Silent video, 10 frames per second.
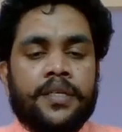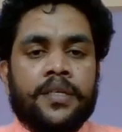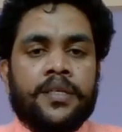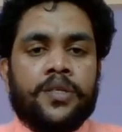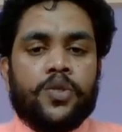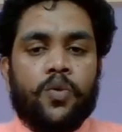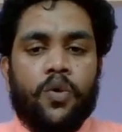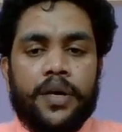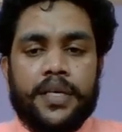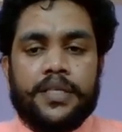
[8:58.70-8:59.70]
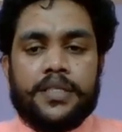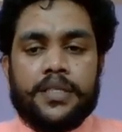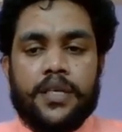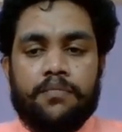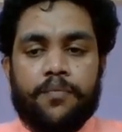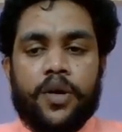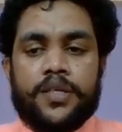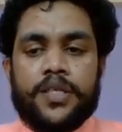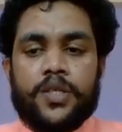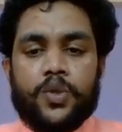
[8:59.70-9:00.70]
So what is
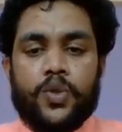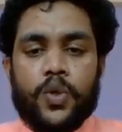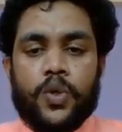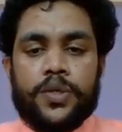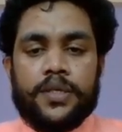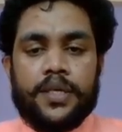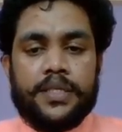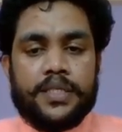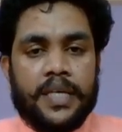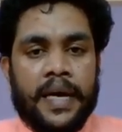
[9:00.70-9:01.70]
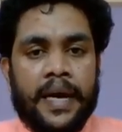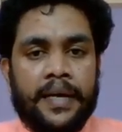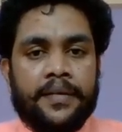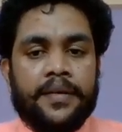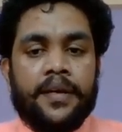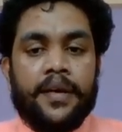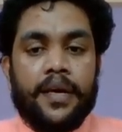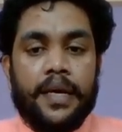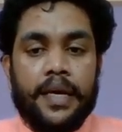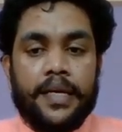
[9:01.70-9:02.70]
important to note is that
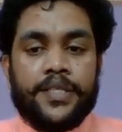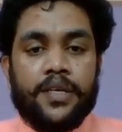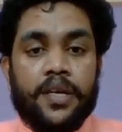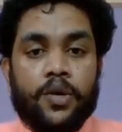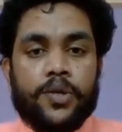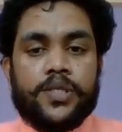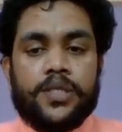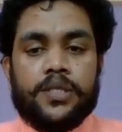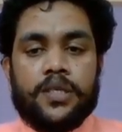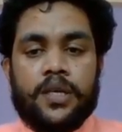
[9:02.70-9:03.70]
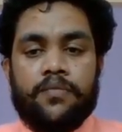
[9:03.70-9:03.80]
each ecosystem